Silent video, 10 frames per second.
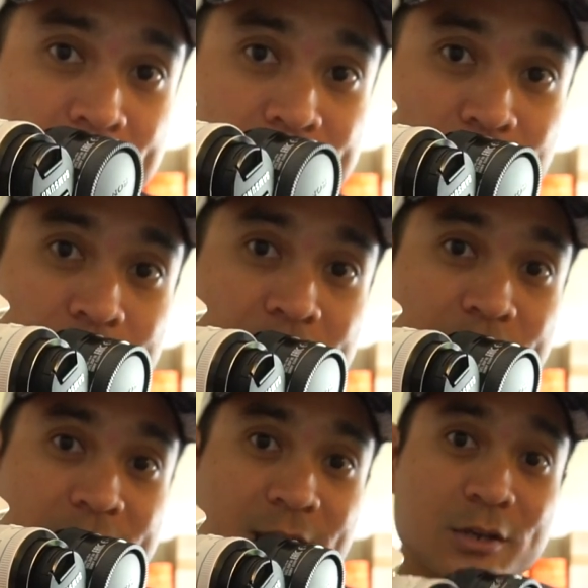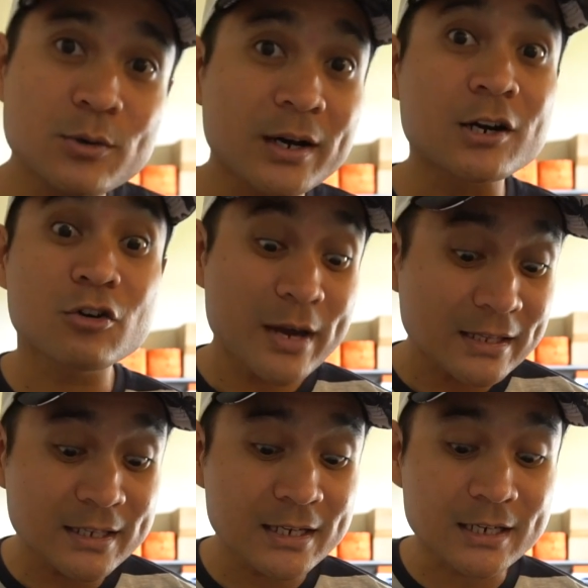So meaning to say, you are
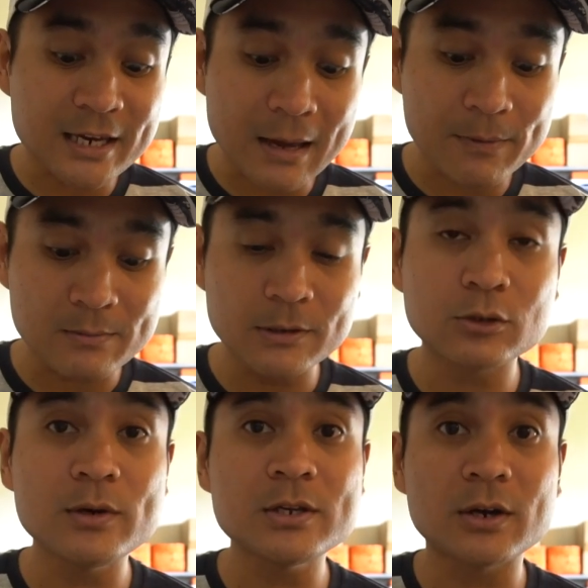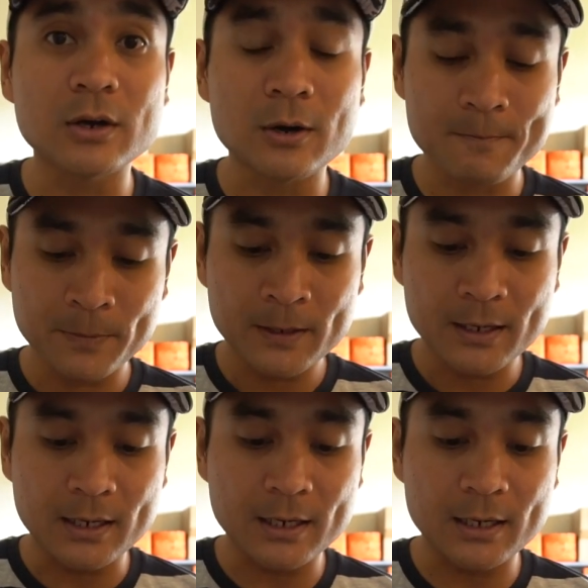creating a gap in between your
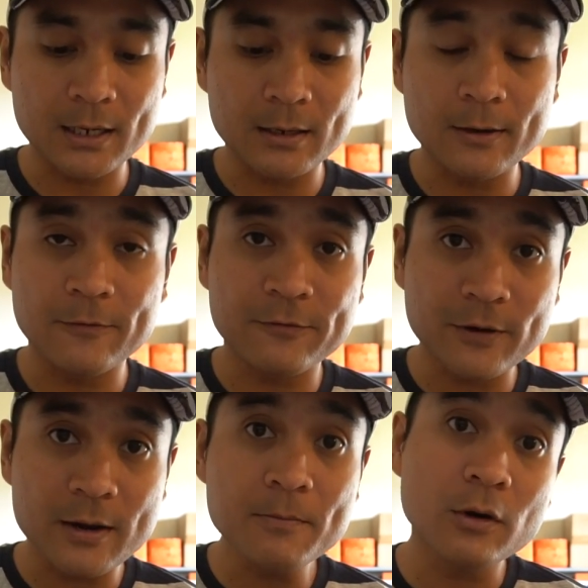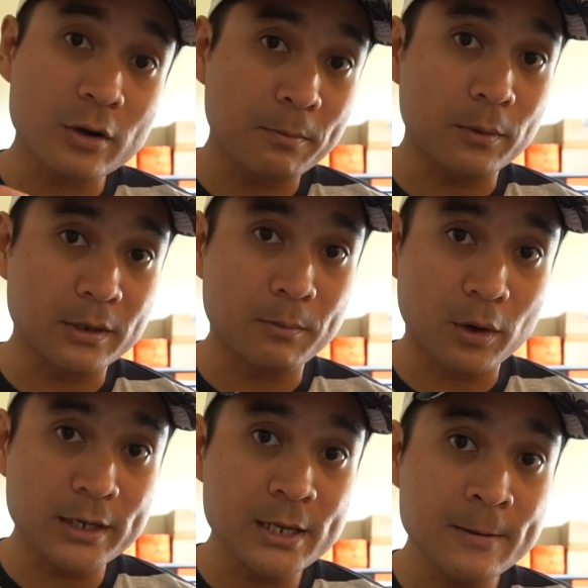frame or the
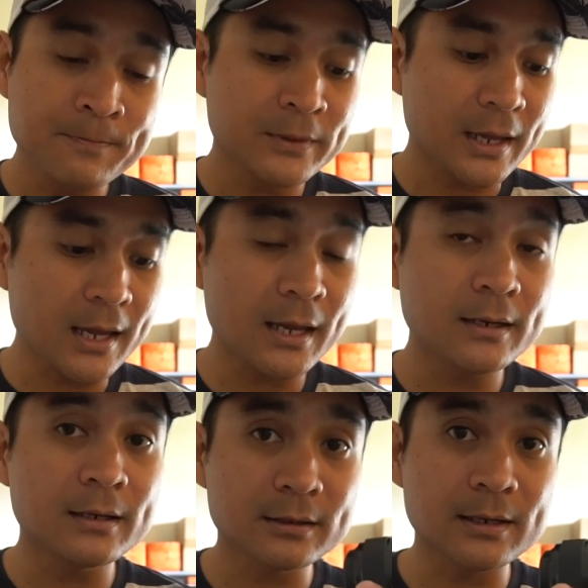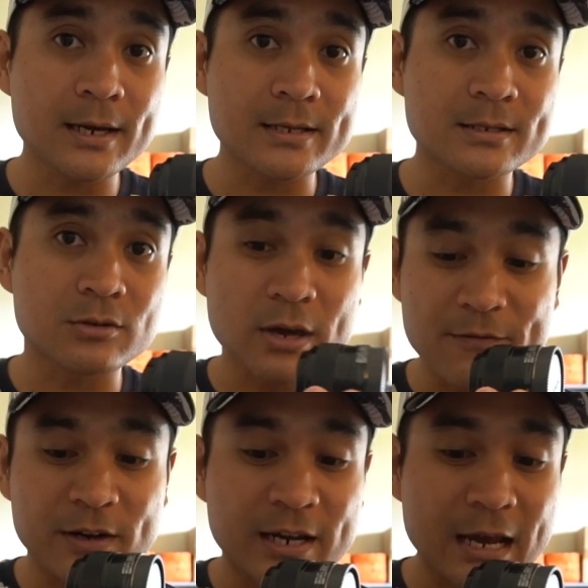body and the lens. You
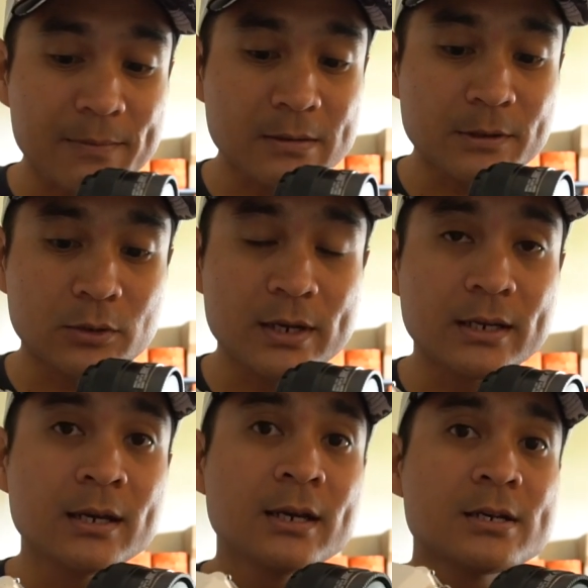have a gap in between.